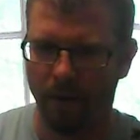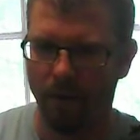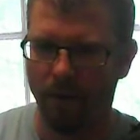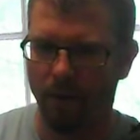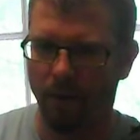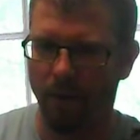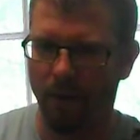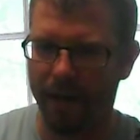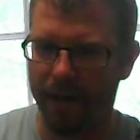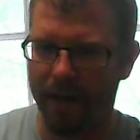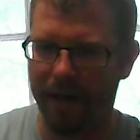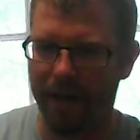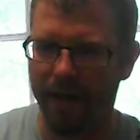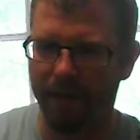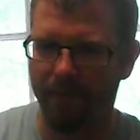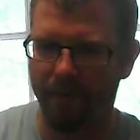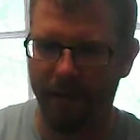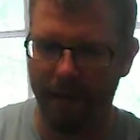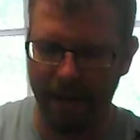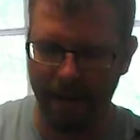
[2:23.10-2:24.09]
On the
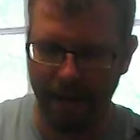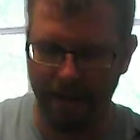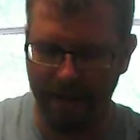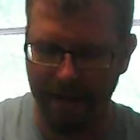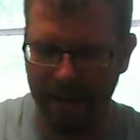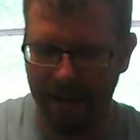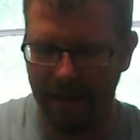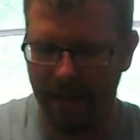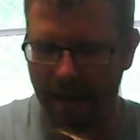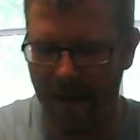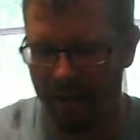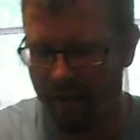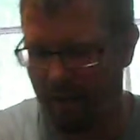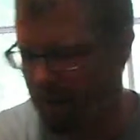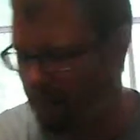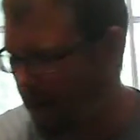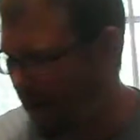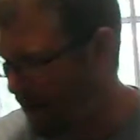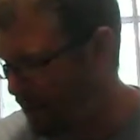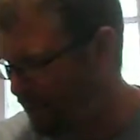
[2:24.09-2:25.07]
Henry, if that lever
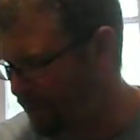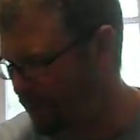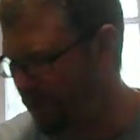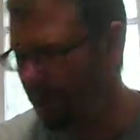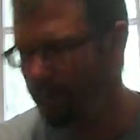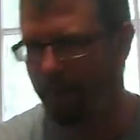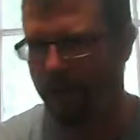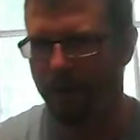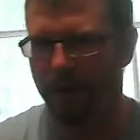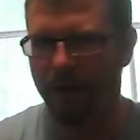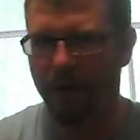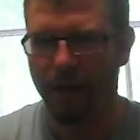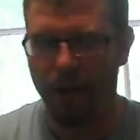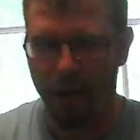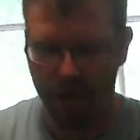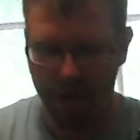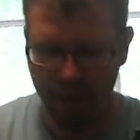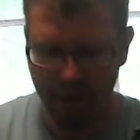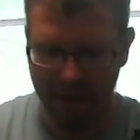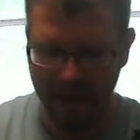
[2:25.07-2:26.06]
popped open,
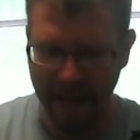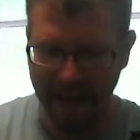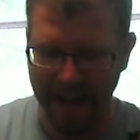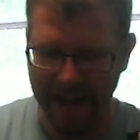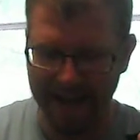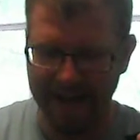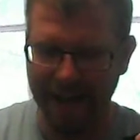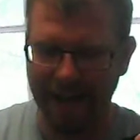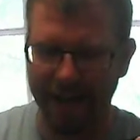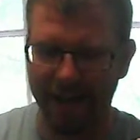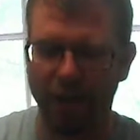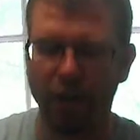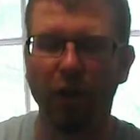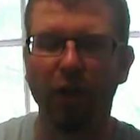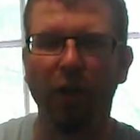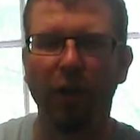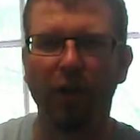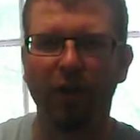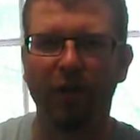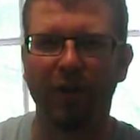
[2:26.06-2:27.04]
you cannot
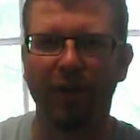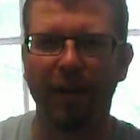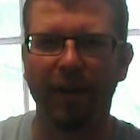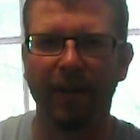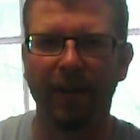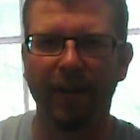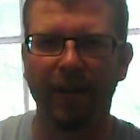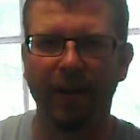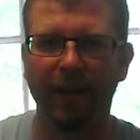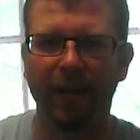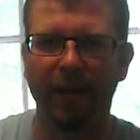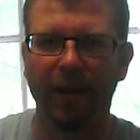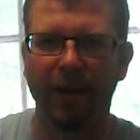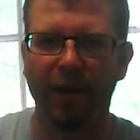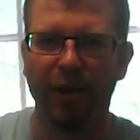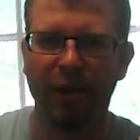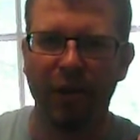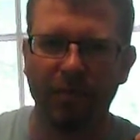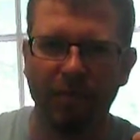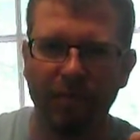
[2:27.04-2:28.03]
close it.
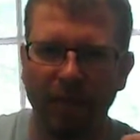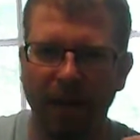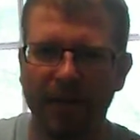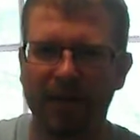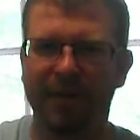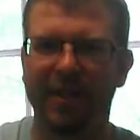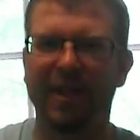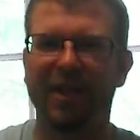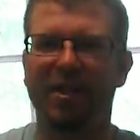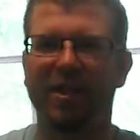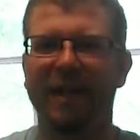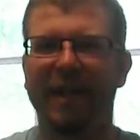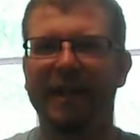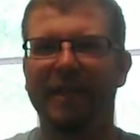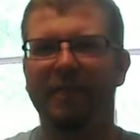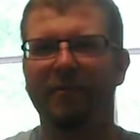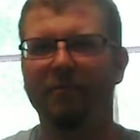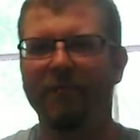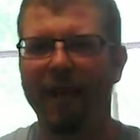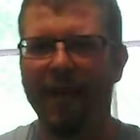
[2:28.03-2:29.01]
You must eject
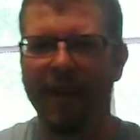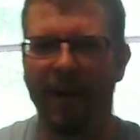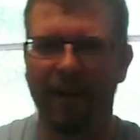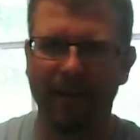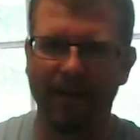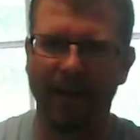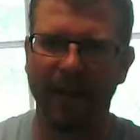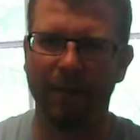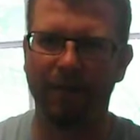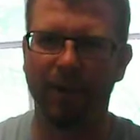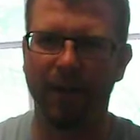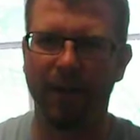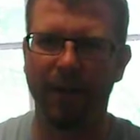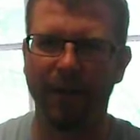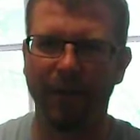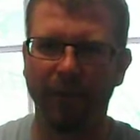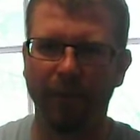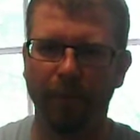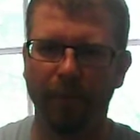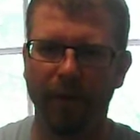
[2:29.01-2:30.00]
the round and put a
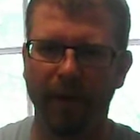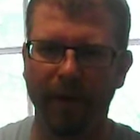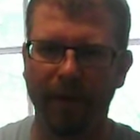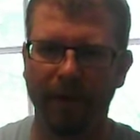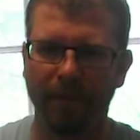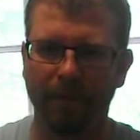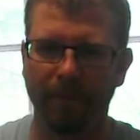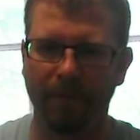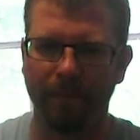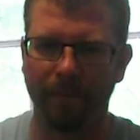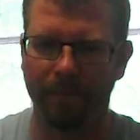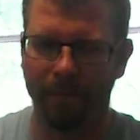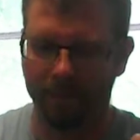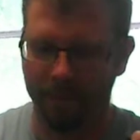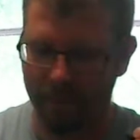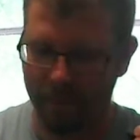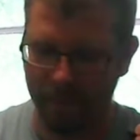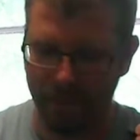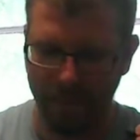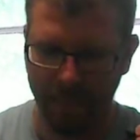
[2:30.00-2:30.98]
new one in.
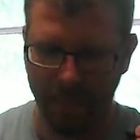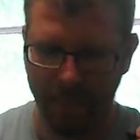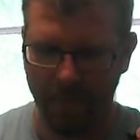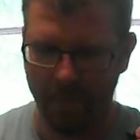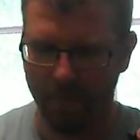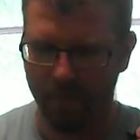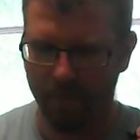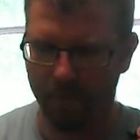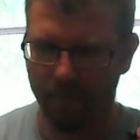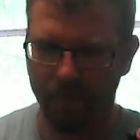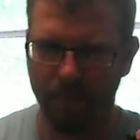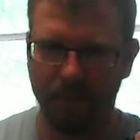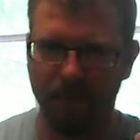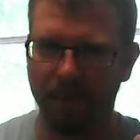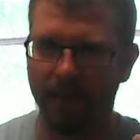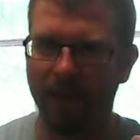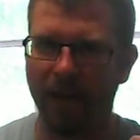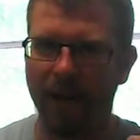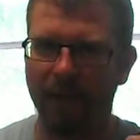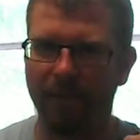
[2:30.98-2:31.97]

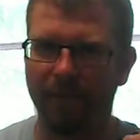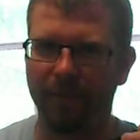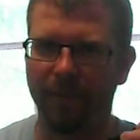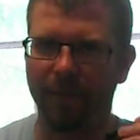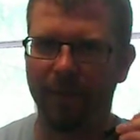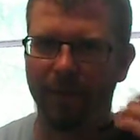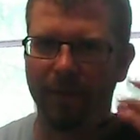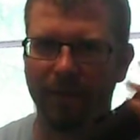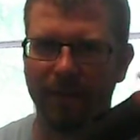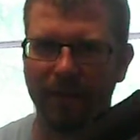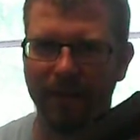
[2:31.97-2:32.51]
Design flaw.